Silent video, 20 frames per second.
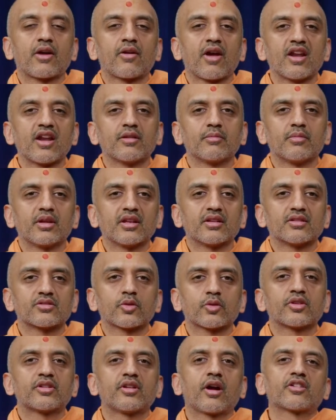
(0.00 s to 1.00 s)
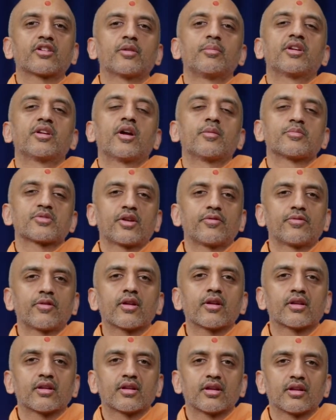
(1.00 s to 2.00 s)
our enemy, so the doctor becomes our
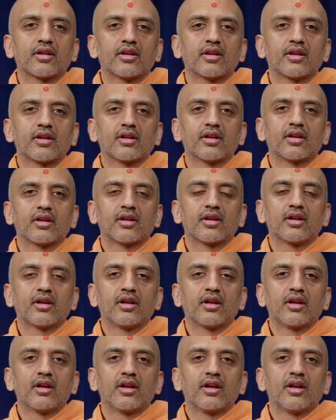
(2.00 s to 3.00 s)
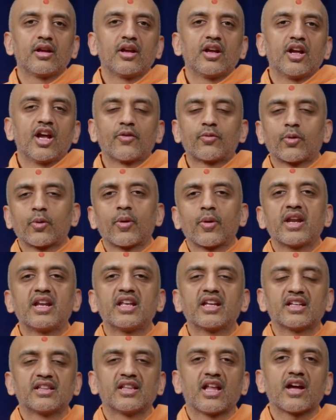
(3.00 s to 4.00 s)
friend. If we're
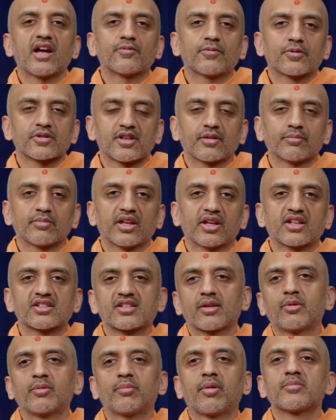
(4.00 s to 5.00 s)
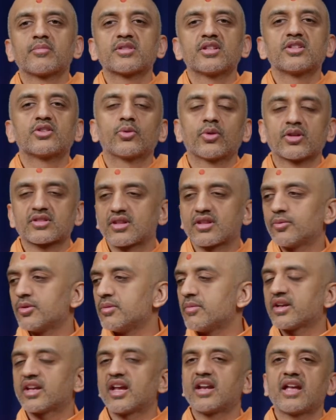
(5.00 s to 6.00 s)
waiting in line for something and someone bumps into us, then
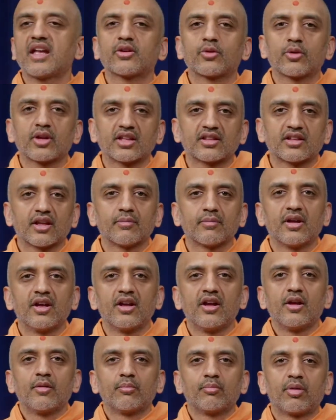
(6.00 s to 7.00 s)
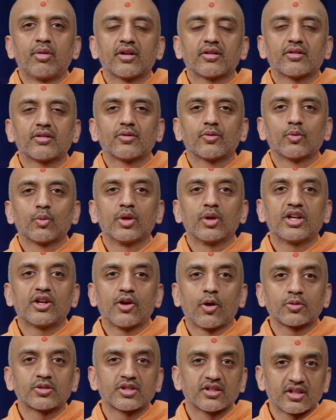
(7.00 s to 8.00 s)
we might get angry at them. But we
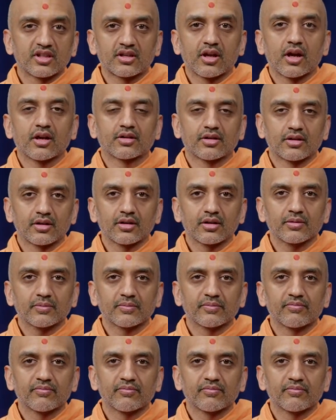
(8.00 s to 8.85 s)
go to the doctor